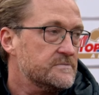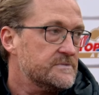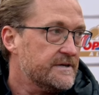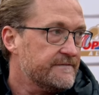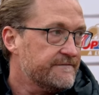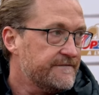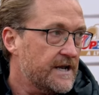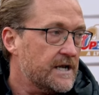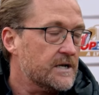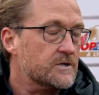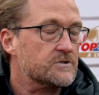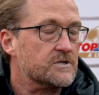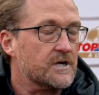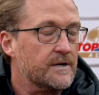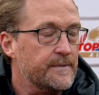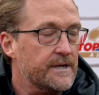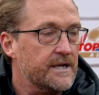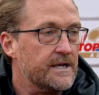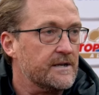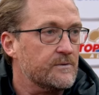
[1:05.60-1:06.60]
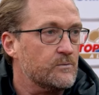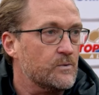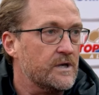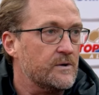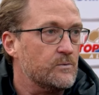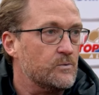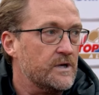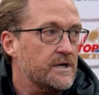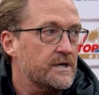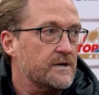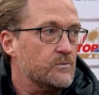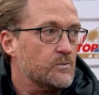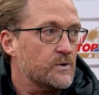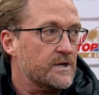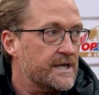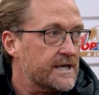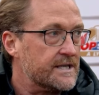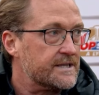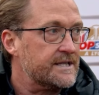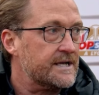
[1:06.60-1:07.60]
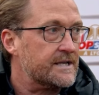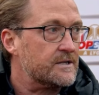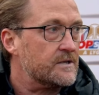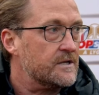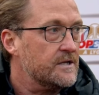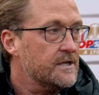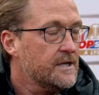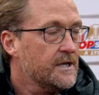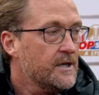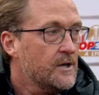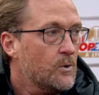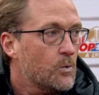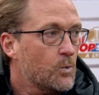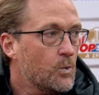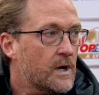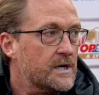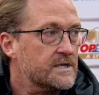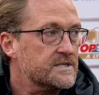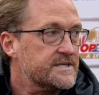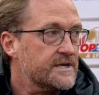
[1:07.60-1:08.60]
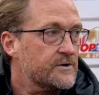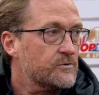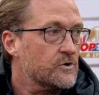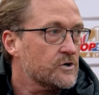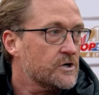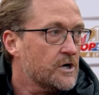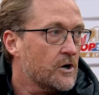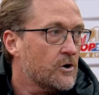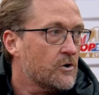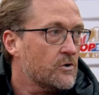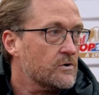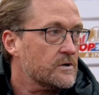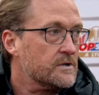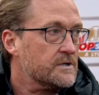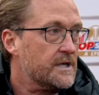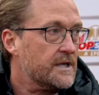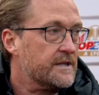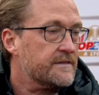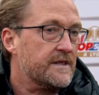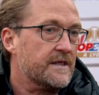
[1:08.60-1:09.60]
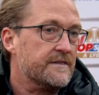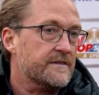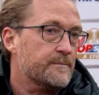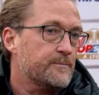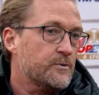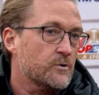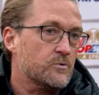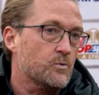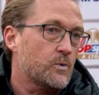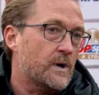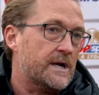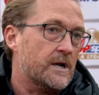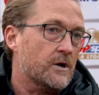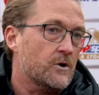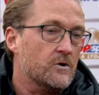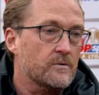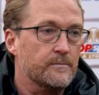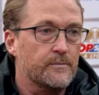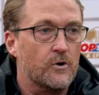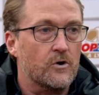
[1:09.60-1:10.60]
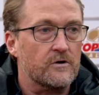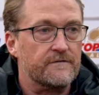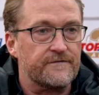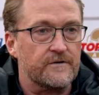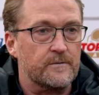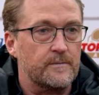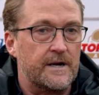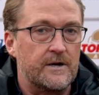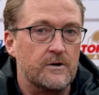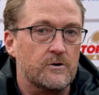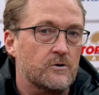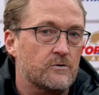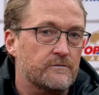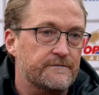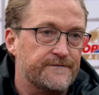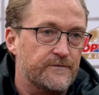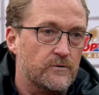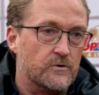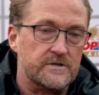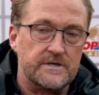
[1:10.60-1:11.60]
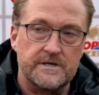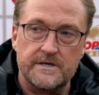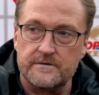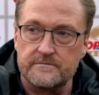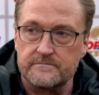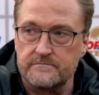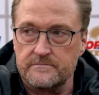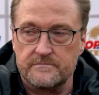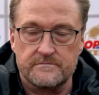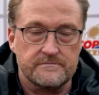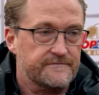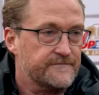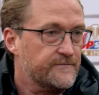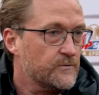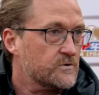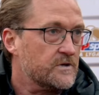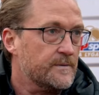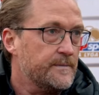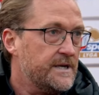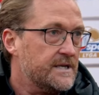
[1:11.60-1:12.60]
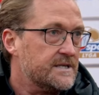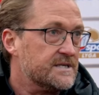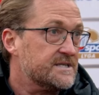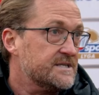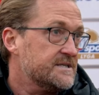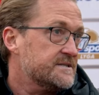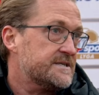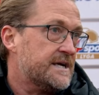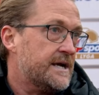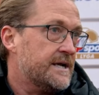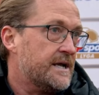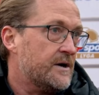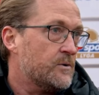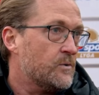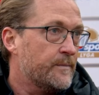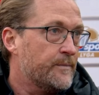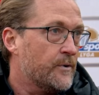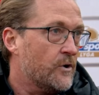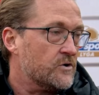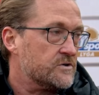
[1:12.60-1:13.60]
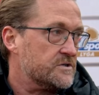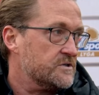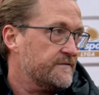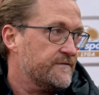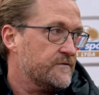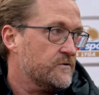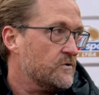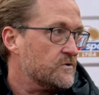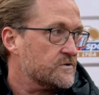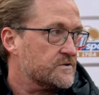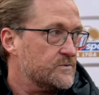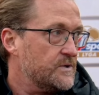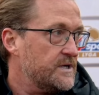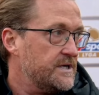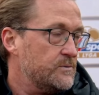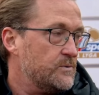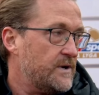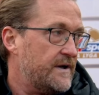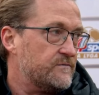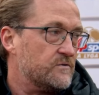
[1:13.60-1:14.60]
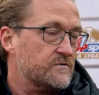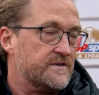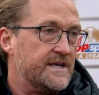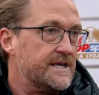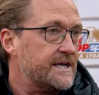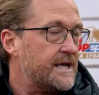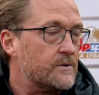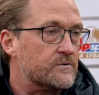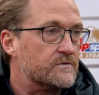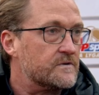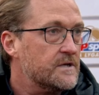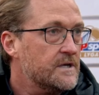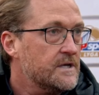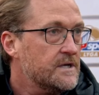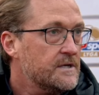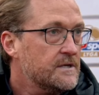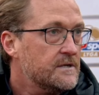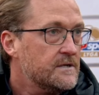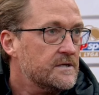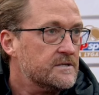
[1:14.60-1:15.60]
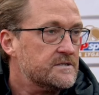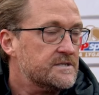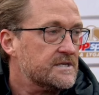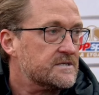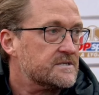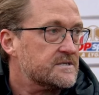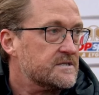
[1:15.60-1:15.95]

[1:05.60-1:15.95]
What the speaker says: then Villers come in and we get that 1-0 goal, and then they put one long ball from, I don't know, 40 meters inside our box, and of course we have to take it out. It's